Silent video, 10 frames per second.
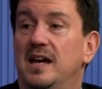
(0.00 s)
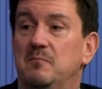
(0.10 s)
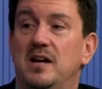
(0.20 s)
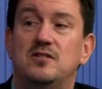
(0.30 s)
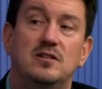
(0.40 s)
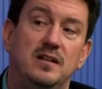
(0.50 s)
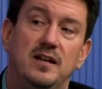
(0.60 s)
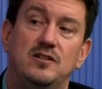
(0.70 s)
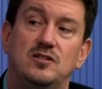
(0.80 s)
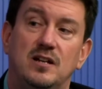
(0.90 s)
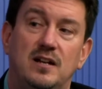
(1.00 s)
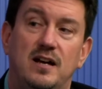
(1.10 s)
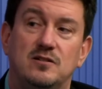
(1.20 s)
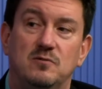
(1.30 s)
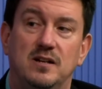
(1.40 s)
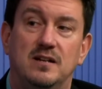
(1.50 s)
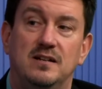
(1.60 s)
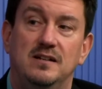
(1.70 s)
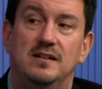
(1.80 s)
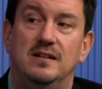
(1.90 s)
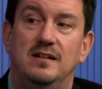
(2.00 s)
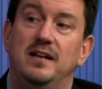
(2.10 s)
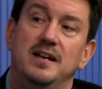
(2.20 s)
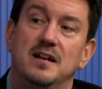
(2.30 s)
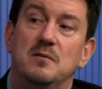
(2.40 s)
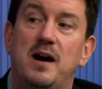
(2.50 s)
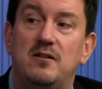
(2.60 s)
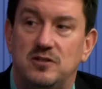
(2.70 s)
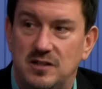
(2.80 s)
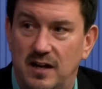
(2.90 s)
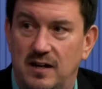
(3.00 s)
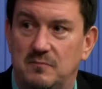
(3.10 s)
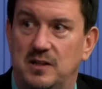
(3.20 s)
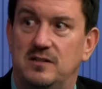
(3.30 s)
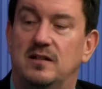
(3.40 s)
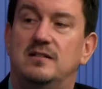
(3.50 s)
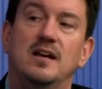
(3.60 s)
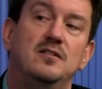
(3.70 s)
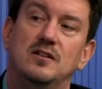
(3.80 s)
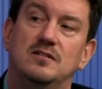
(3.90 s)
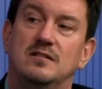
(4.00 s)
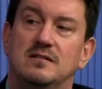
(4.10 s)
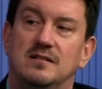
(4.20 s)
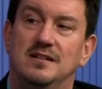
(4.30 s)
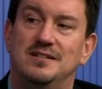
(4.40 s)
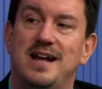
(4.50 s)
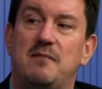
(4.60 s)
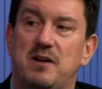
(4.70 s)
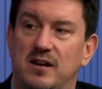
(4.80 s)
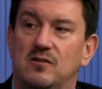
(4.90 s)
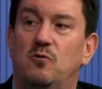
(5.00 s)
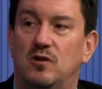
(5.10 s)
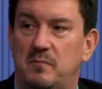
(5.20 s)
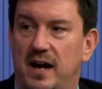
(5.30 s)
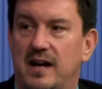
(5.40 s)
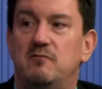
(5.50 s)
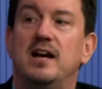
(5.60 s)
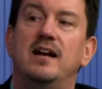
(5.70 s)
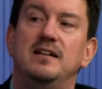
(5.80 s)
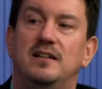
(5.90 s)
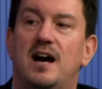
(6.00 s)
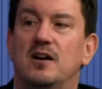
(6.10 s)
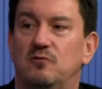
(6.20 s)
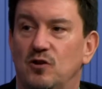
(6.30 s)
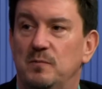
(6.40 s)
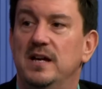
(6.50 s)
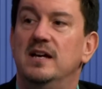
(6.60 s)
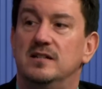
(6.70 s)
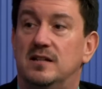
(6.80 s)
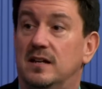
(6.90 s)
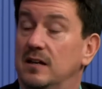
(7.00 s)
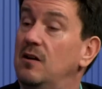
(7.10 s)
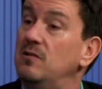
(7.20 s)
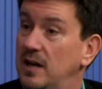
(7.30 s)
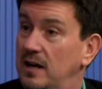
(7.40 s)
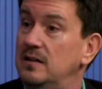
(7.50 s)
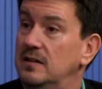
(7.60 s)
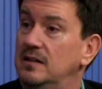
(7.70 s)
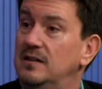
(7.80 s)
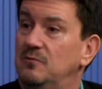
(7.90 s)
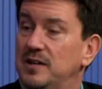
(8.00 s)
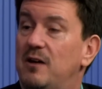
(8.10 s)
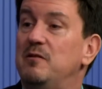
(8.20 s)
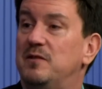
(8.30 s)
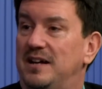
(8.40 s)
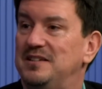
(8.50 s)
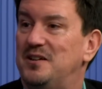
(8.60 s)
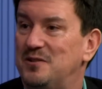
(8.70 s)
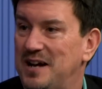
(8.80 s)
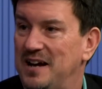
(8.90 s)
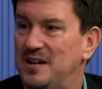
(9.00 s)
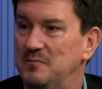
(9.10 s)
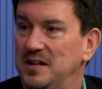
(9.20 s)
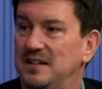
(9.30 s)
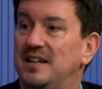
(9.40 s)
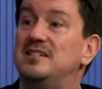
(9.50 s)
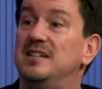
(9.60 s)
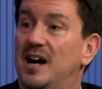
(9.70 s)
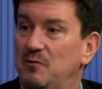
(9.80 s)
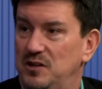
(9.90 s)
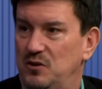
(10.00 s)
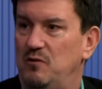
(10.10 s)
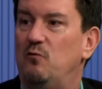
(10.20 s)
And basically, they said last week, they didn't come out and say it, but they said Sanchez is, not my quarterback. Every guy in the locker room is thinking, okay, well, now we've got the other guy coming in. Let's see how we do.